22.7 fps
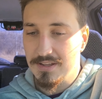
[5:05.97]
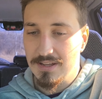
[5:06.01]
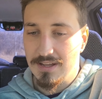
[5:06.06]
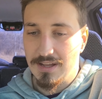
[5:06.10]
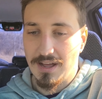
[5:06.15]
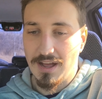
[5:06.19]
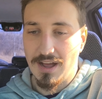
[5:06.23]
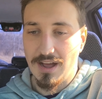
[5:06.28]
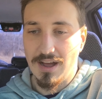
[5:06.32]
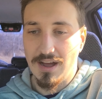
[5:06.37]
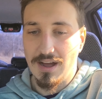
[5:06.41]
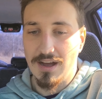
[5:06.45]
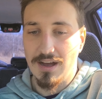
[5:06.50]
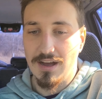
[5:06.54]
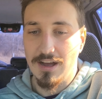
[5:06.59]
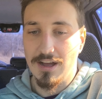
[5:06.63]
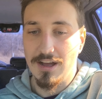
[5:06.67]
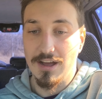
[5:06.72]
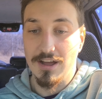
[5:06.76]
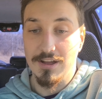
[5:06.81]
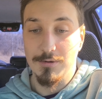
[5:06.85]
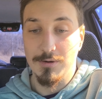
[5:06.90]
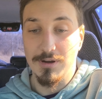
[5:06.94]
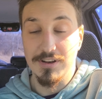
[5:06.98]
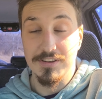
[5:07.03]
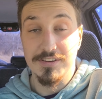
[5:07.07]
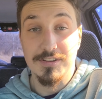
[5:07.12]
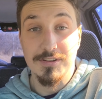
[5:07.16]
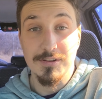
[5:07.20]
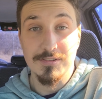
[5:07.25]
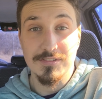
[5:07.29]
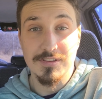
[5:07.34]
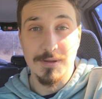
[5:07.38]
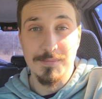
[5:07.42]
I wanted to
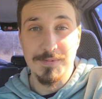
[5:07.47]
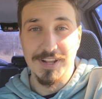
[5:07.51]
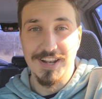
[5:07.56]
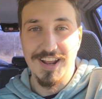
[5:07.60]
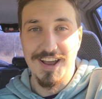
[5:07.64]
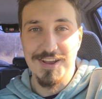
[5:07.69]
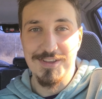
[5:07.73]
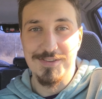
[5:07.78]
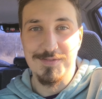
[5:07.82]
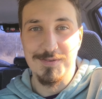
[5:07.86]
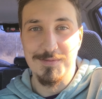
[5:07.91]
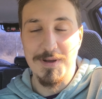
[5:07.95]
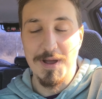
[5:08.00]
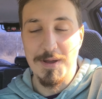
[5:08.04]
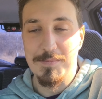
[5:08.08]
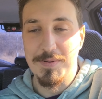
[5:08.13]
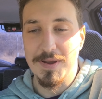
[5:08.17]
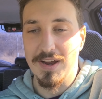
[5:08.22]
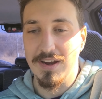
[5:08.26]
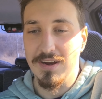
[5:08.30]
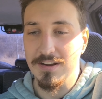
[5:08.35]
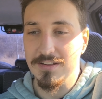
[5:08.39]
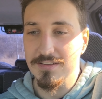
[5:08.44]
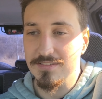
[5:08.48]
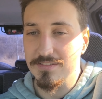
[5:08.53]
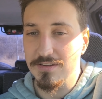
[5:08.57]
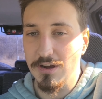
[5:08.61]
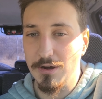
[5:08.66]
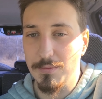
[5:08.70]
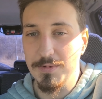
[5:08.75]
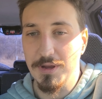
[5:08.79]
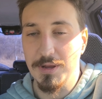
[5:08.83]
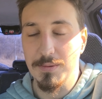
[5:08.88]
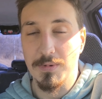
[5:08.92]
do something nice for my parents, so
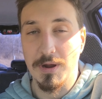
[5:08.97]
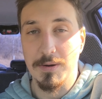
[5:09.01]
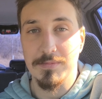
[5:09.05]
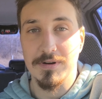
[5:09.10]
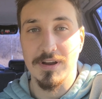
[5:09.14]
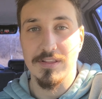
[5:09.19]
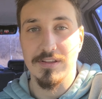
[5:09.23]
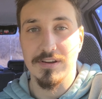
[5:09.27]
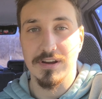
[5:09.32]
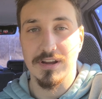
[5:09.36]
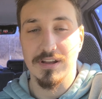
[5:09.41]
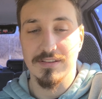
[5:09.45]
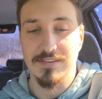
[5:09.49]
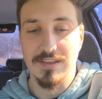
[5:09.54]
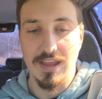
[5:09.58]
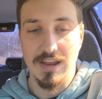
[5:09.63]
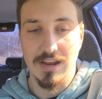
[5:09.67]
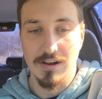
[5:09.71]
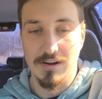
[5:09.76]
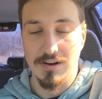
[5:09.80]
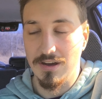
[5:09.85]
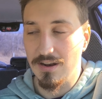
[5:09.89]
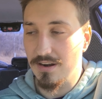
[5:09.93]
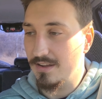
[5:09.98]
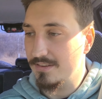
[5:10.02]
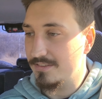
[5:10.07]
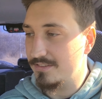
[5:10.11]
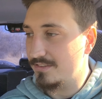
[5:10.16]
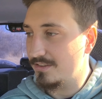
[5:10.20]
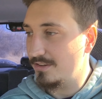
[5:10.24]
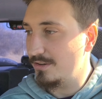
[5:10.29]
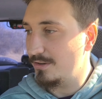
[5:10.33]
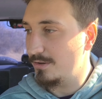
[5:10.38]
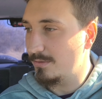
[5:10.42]
me and my brother are gonna take it on us
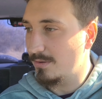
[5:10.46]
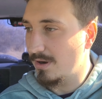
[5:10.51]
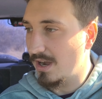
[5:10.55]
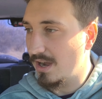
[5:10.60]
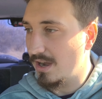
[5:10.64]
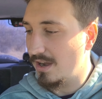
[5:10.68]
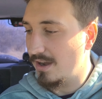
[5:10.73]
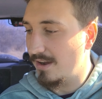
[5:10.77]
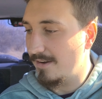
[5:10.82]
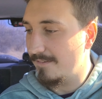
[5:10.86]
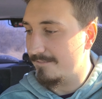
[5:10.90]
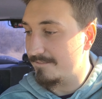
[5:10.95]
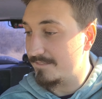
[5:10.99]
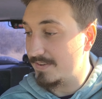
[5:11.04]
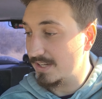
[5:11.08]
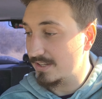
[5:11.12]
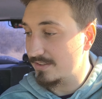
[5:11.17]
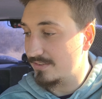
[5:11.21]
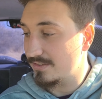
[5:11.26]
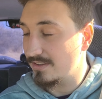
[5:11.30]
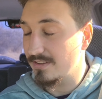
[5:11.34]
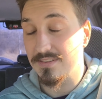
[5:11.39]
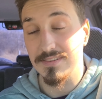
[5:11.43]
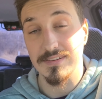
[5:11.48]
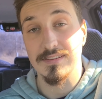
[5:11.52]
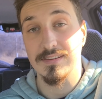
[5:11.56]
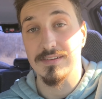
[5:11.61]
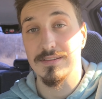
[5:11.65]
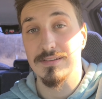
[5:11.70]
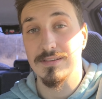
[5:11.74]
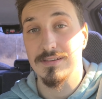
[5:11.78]
to fix this